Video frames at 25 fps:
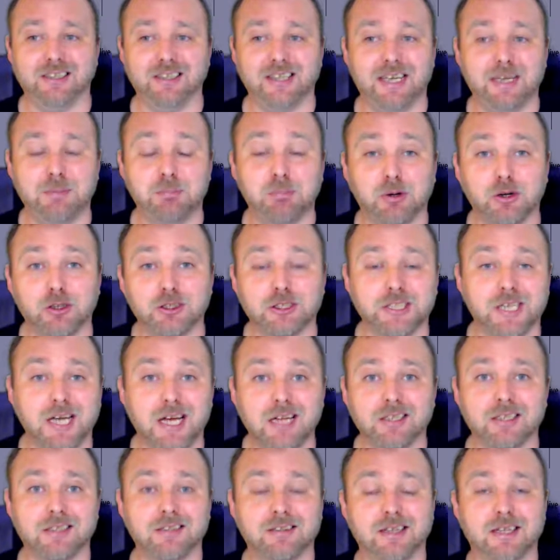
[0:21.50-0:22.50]
a
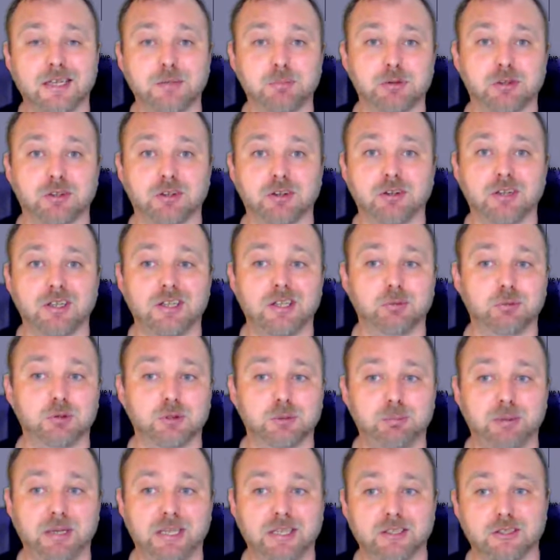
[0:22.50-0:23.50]
personality type theory that was
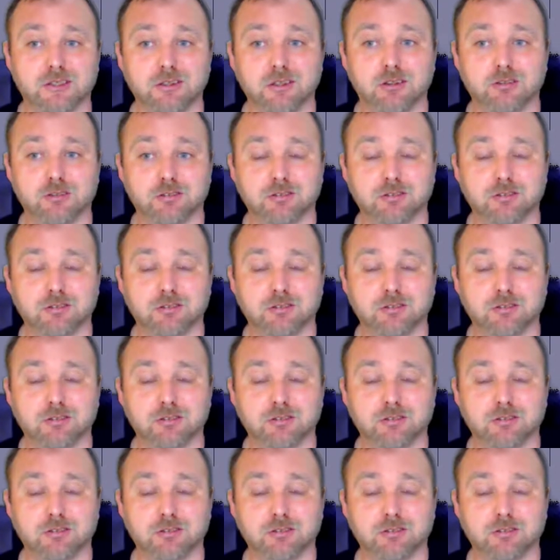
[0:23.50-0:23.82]
based off